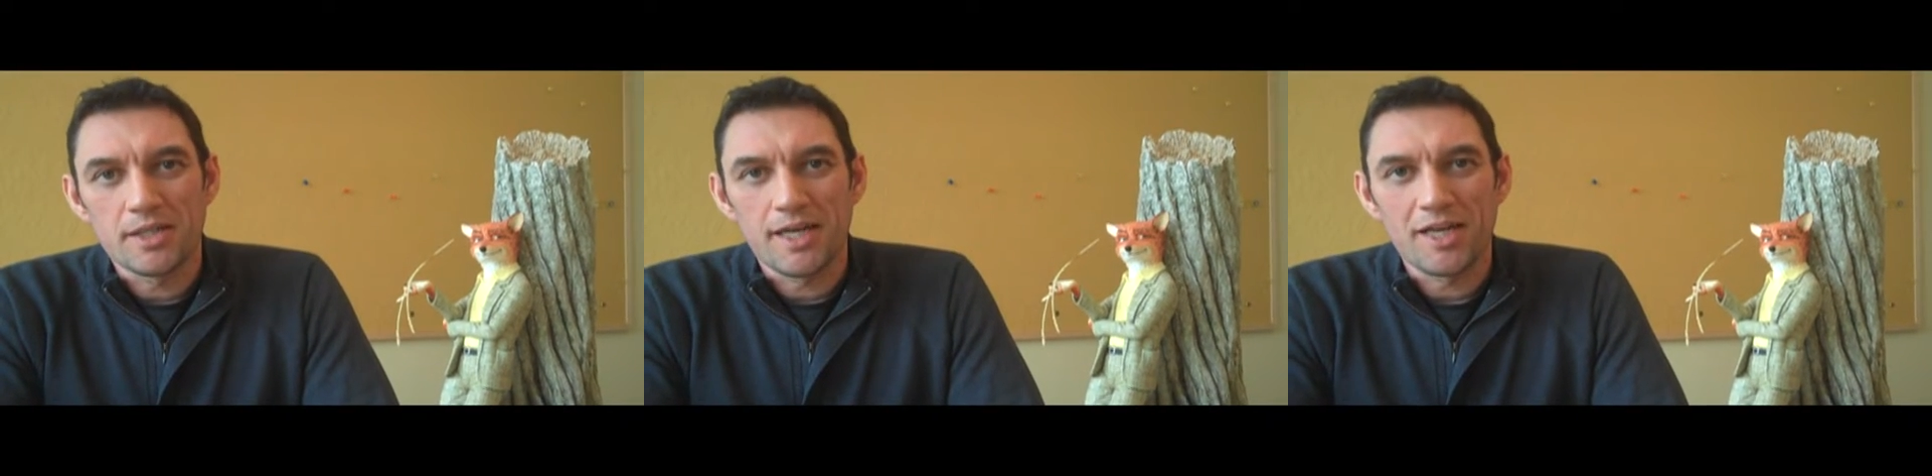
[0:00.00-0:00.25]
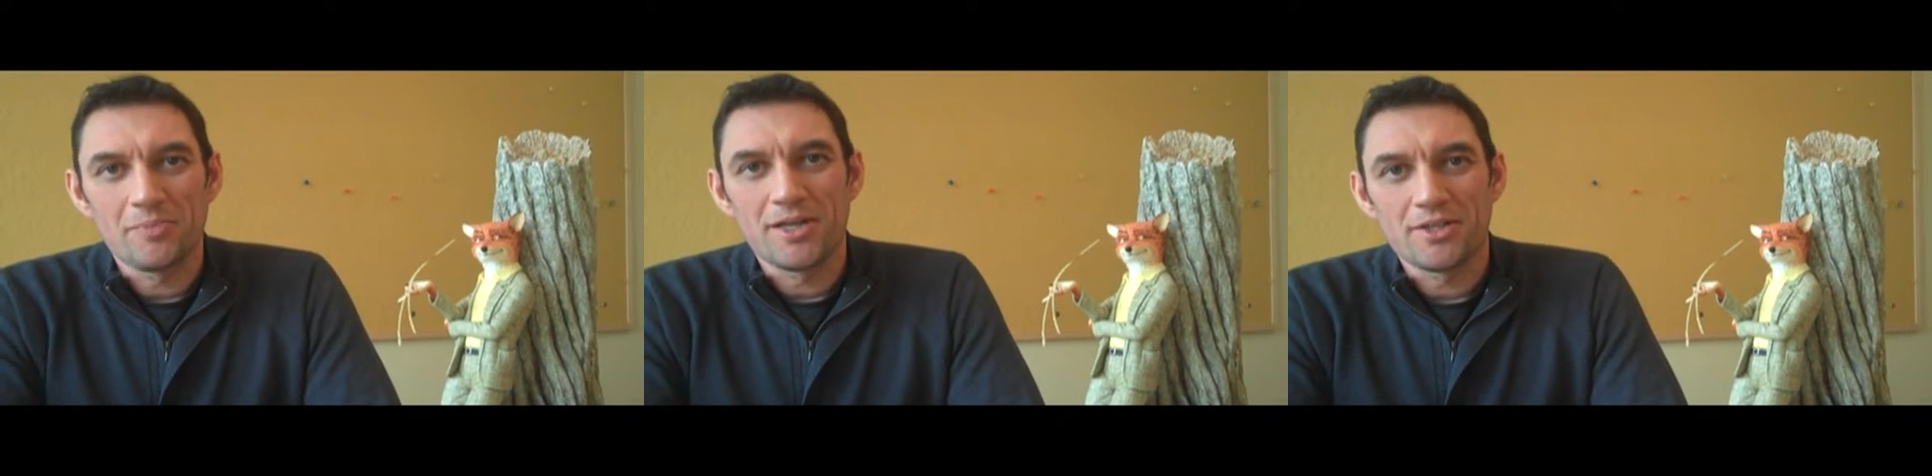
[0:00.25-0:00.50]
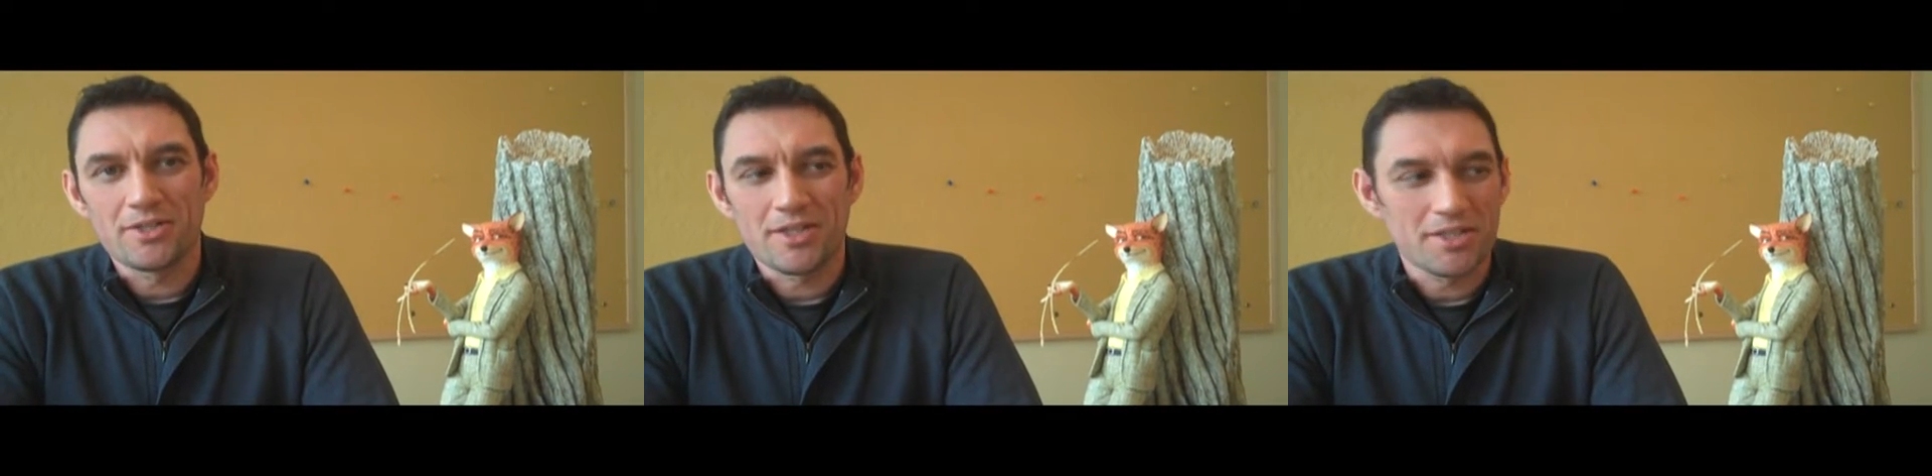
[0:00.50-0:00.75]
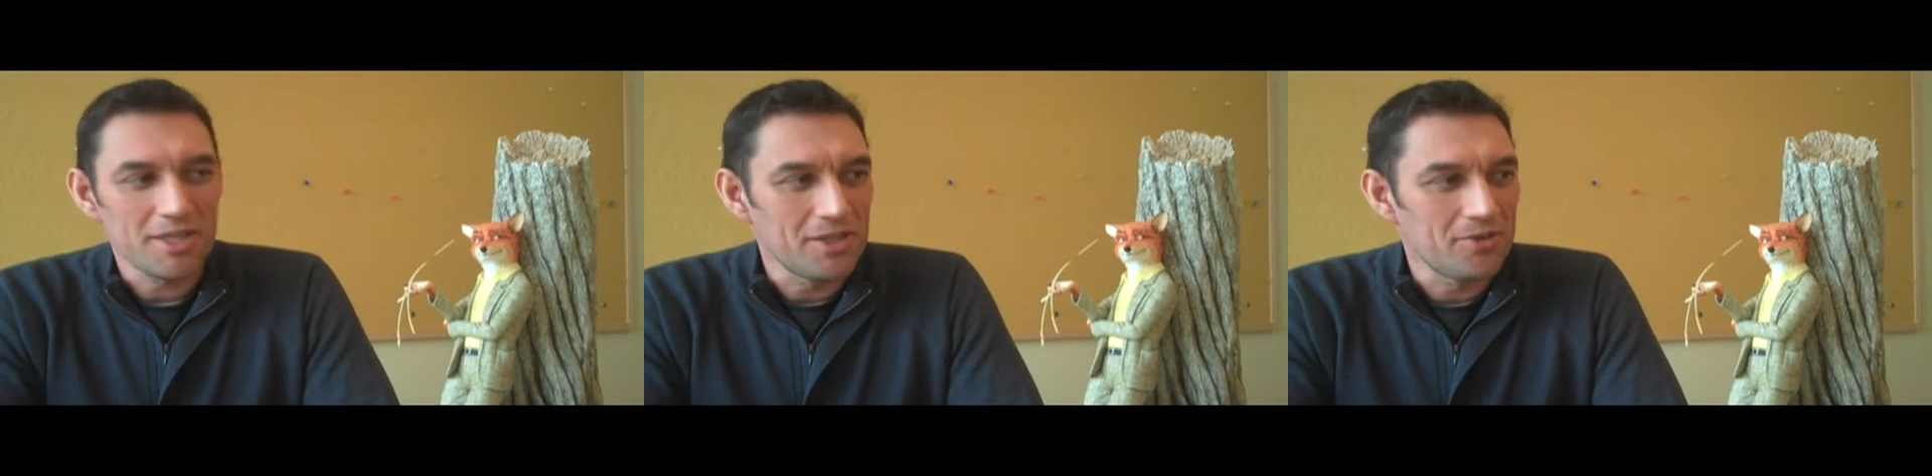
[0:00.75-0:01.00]
animators
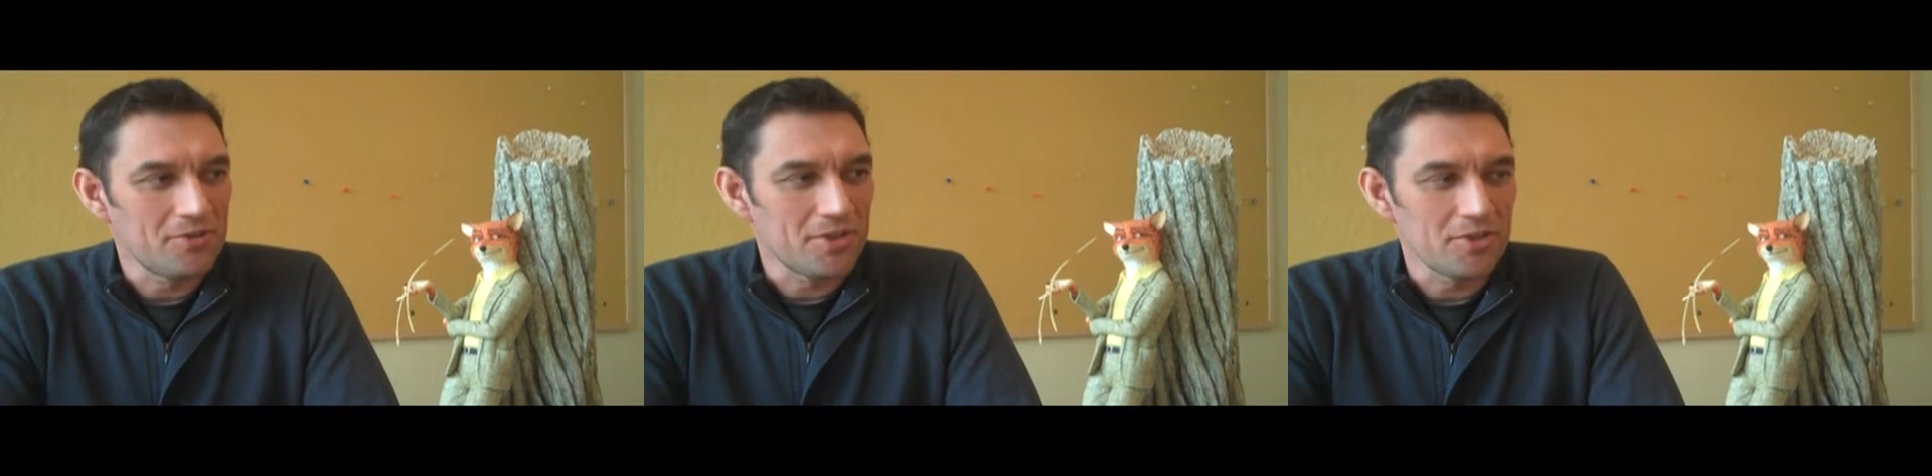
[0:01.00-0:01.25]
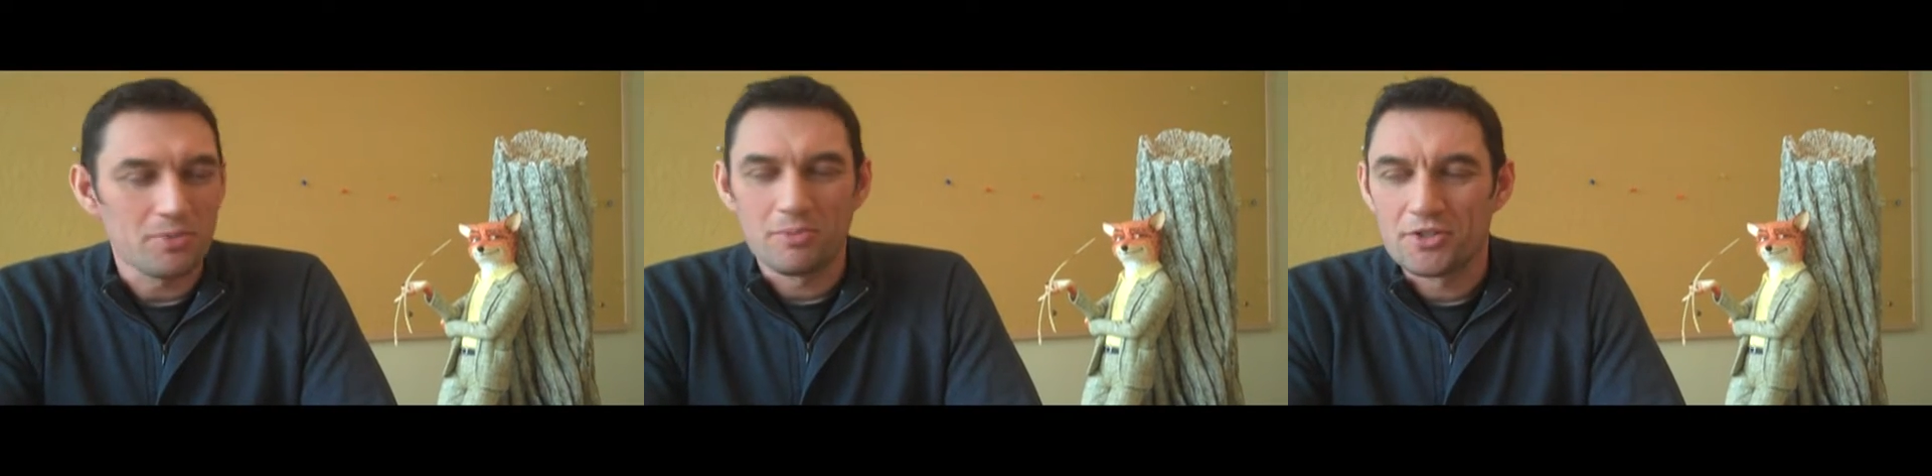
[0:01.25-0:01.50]
ourselves, it's probably